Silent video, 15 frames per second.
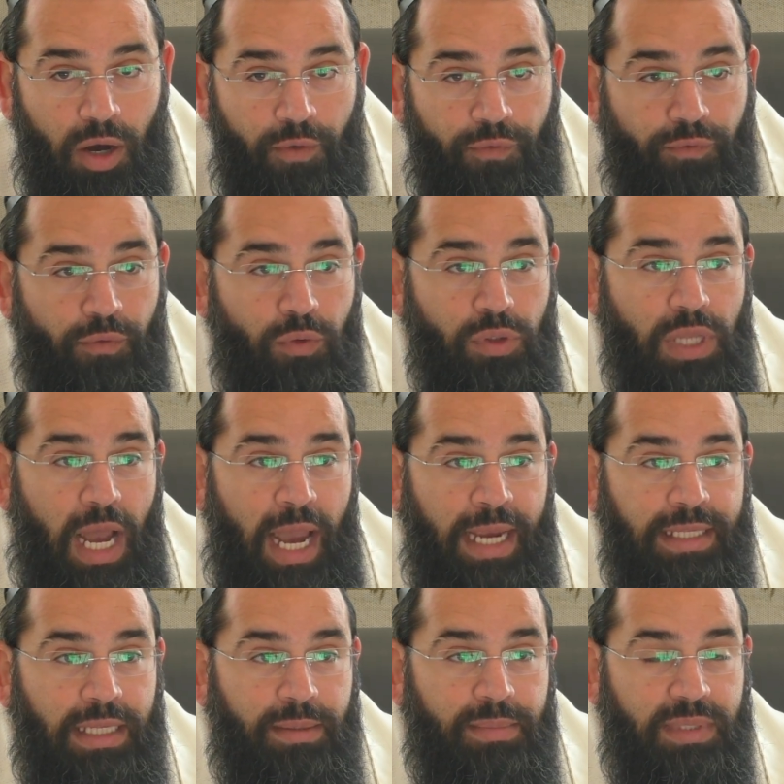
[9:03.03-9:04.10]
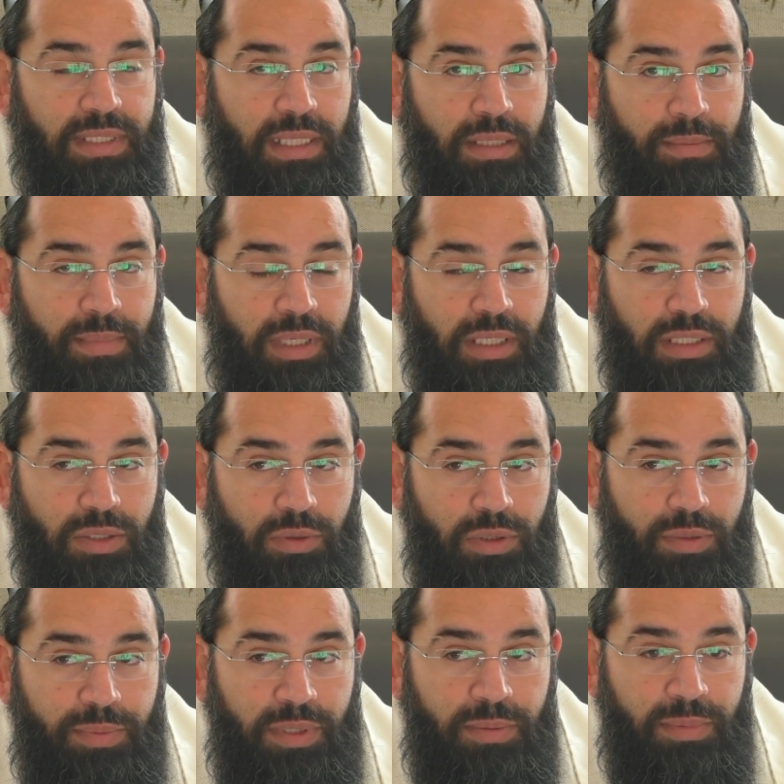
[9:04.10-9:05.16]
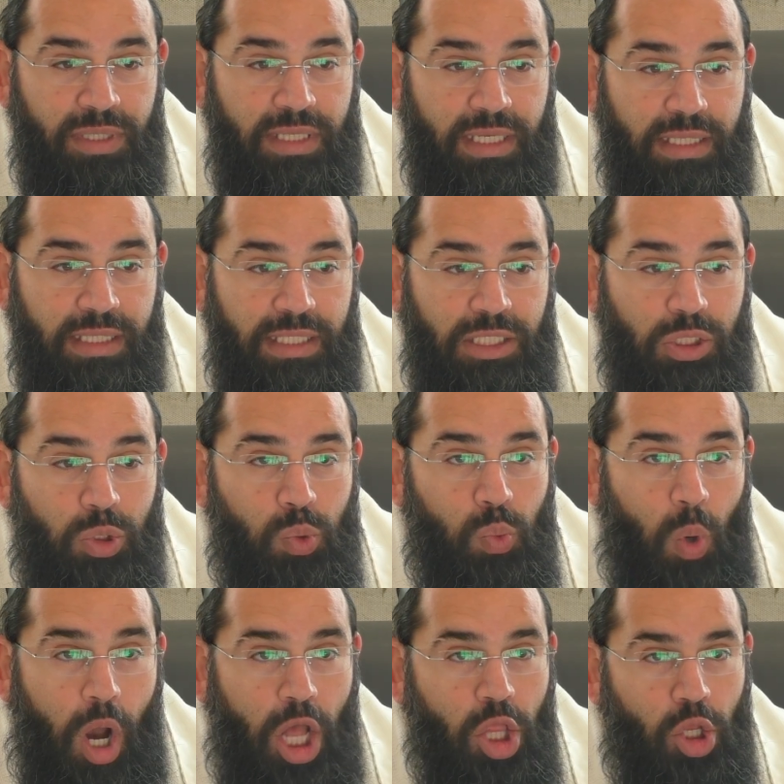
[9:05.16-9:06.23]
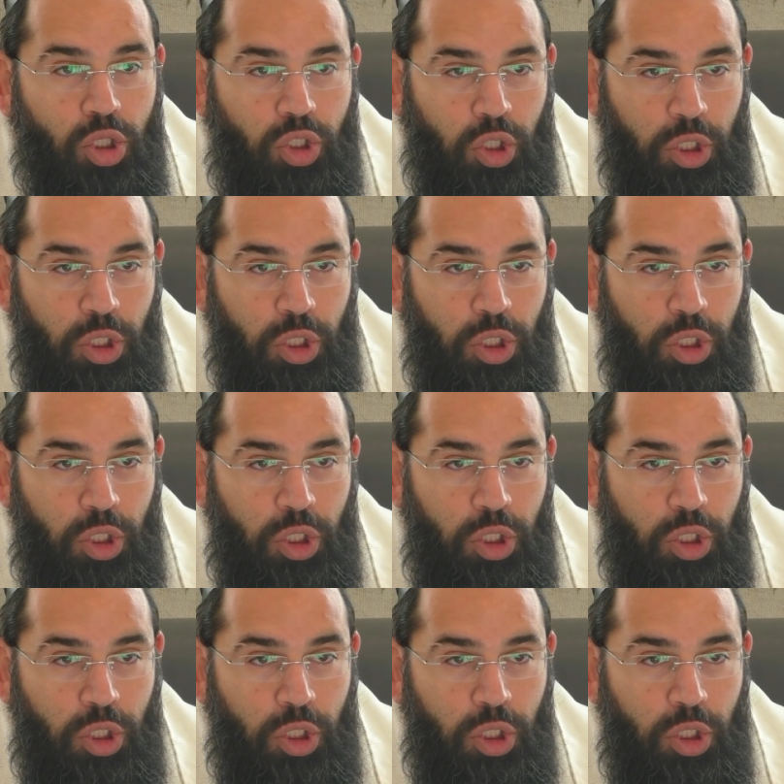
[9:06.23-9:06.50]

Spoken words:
food items that the milk is going to be immediately swallowed,